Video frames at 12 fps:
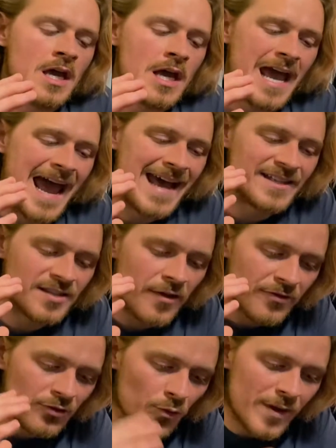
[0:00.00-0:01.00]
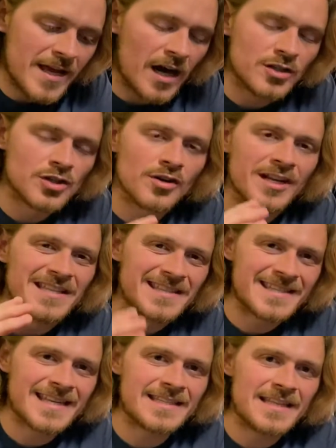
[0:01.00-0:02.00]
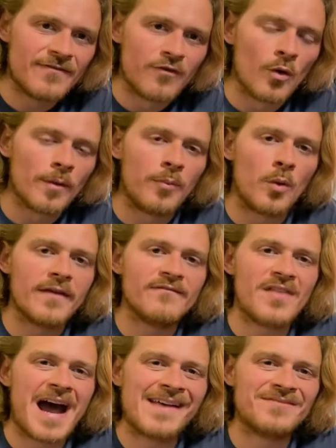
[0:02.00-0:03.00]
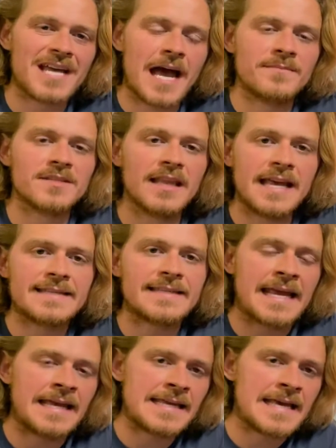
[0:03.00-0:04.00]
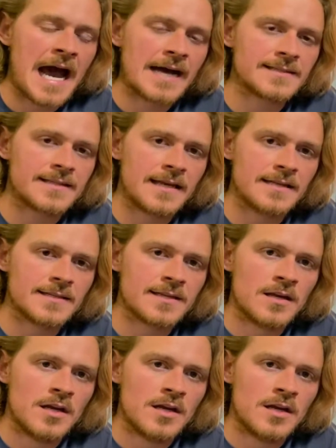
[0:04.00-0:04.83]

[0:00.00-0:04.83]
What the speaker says: has 364.5 times less antioxidants